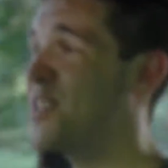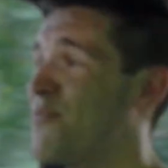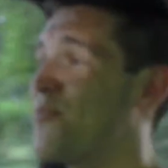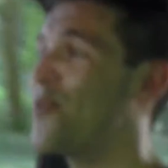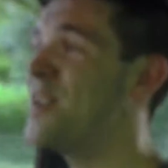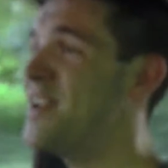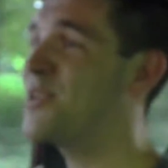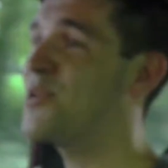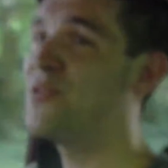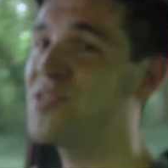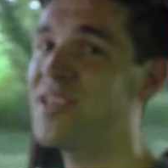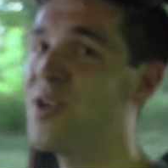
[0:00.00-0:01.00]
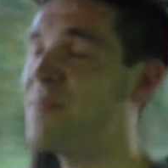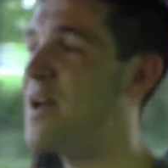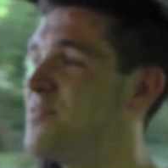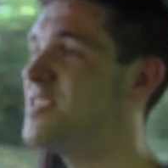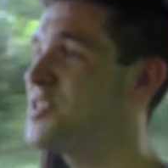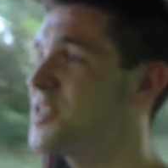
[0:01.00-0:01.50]
the really cool thing
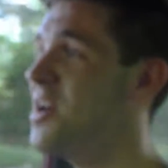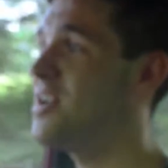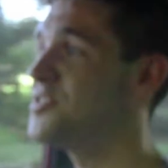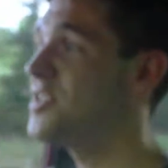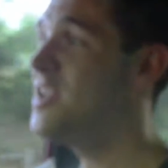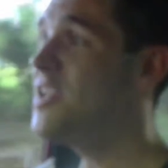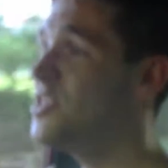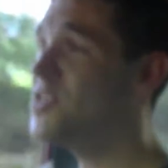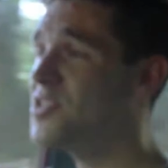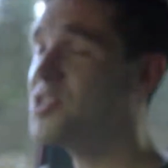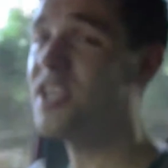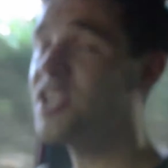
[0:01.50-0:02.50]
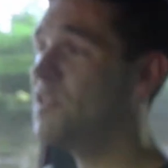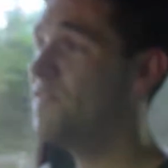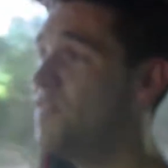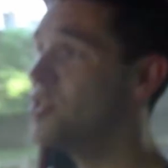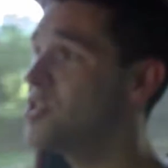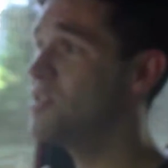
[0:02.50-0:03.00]
about these cars. You can stick
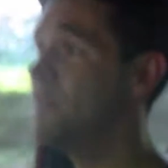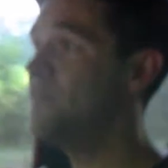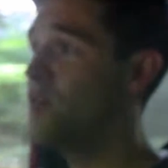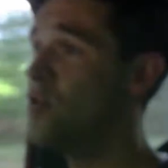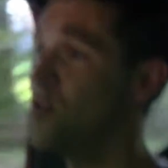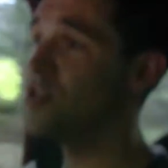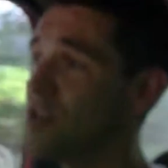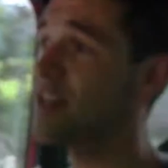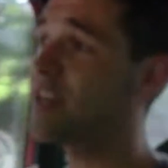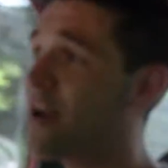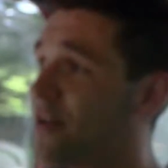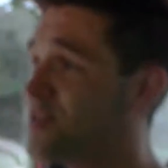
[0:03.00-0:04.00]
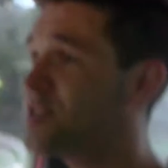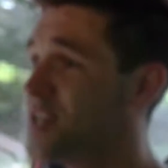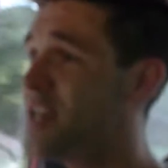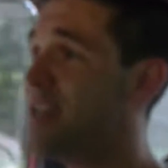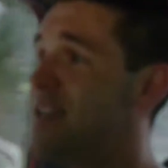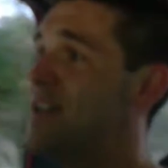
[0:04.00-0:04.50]
your foot to the floor and you can
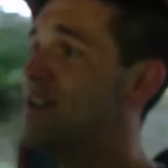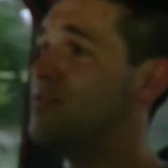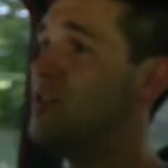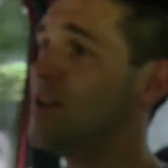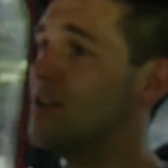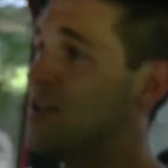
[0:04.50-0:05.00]
guarantee that